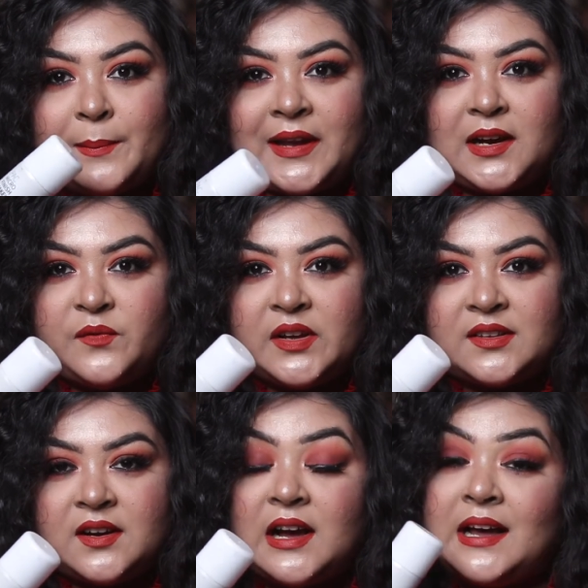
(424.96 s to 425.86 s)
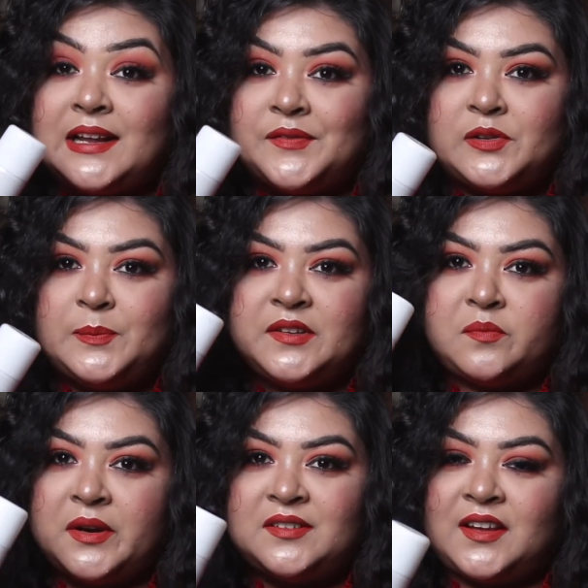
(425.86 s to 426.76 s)
makeup fixer, and I will be
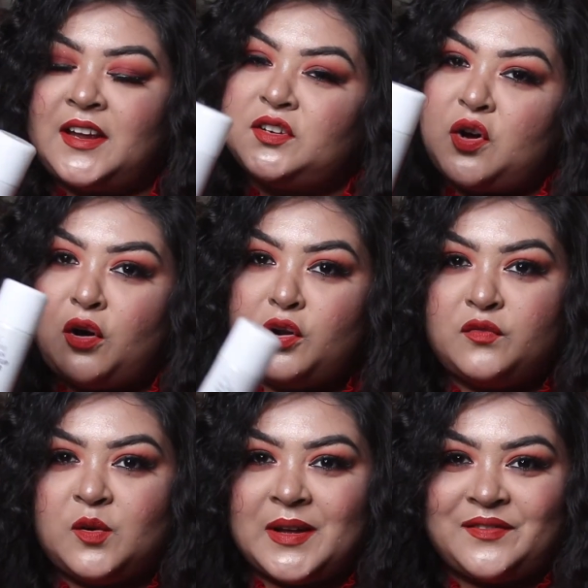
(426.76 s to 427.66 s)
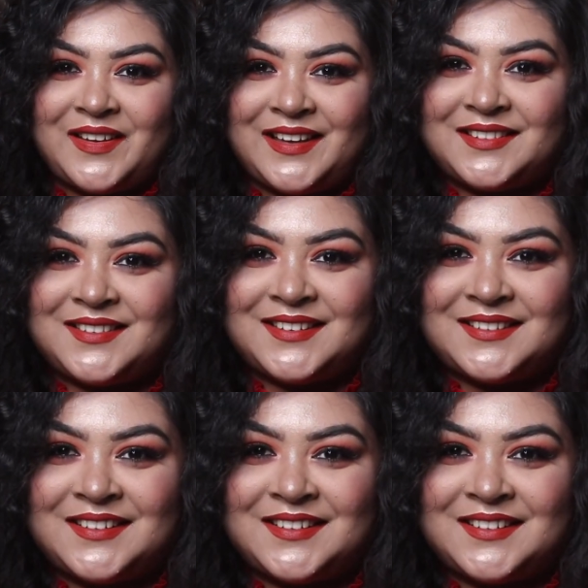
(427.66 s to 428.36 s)
spritzing it all over my face.